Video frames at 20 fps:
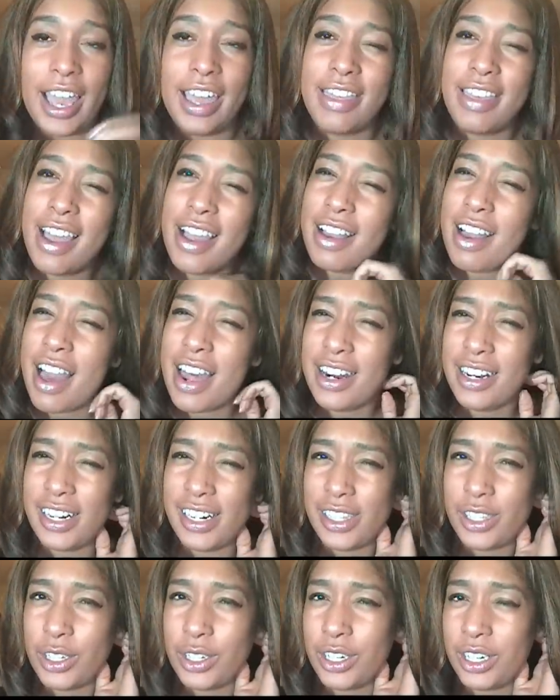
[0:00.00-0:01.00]
and that kind of
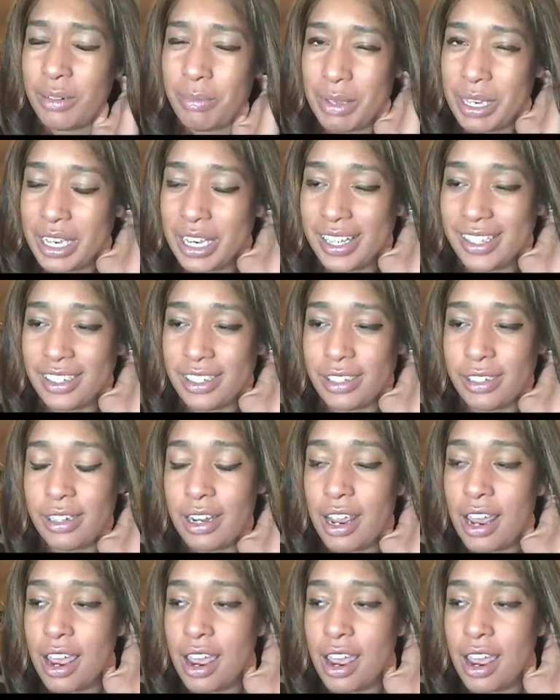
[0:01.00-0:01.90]
didn't look good, because